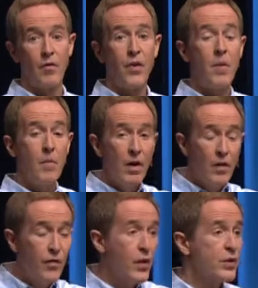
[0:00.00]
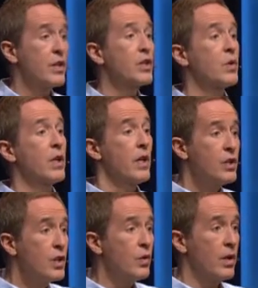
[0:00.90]
from first century
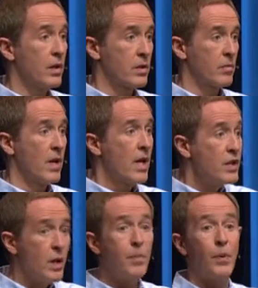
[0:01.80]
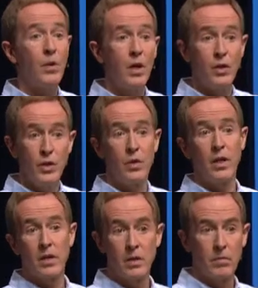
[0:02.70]
Judaism, temple
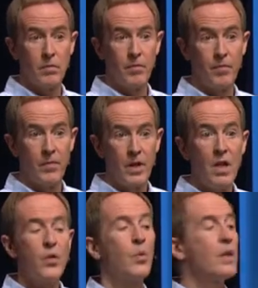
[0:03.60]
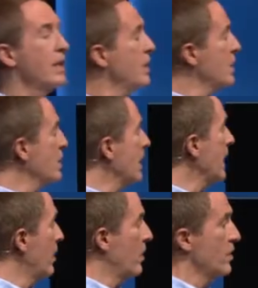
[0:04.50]
Judaism. The religious
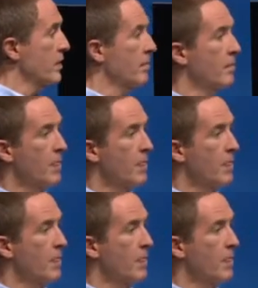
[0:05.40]
leaders,